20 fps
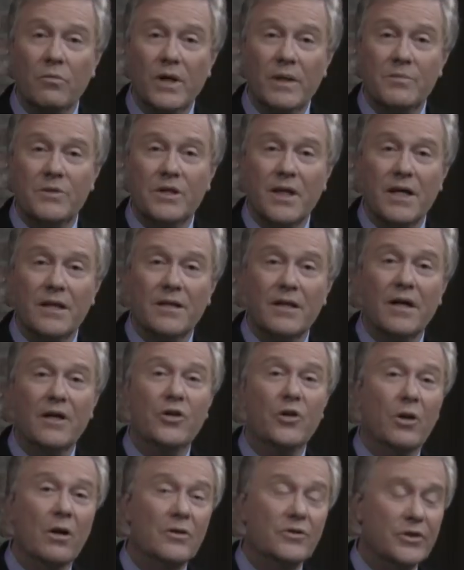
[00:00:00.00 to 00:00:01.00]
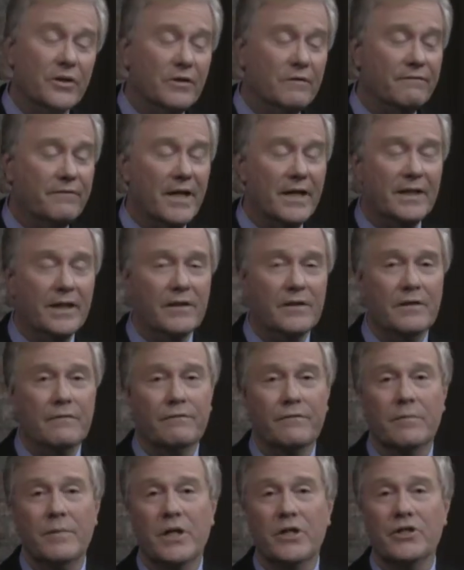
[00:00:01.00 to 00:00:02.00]
website there, and you're also going to find out the
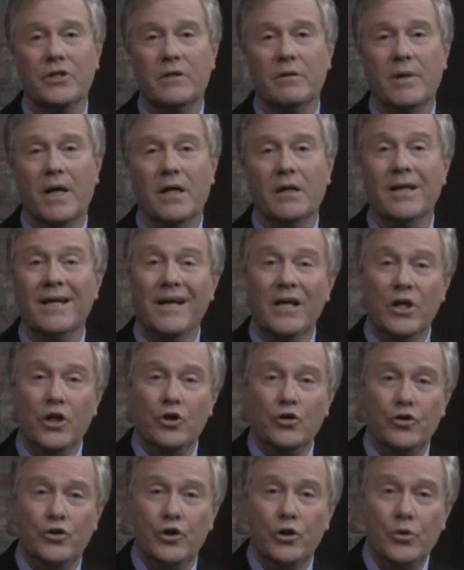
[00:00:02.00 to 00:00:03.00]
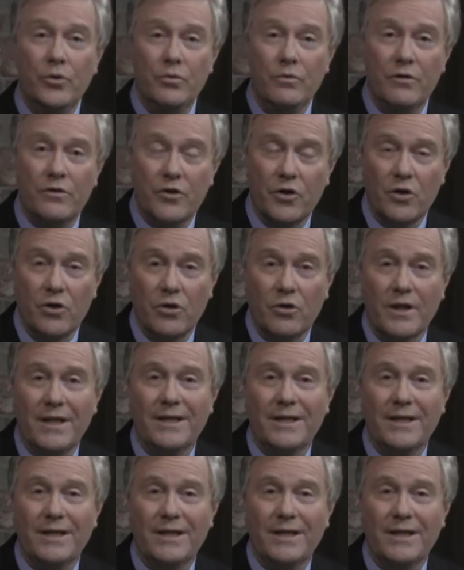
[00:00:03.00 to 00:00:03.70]
information about June 3rd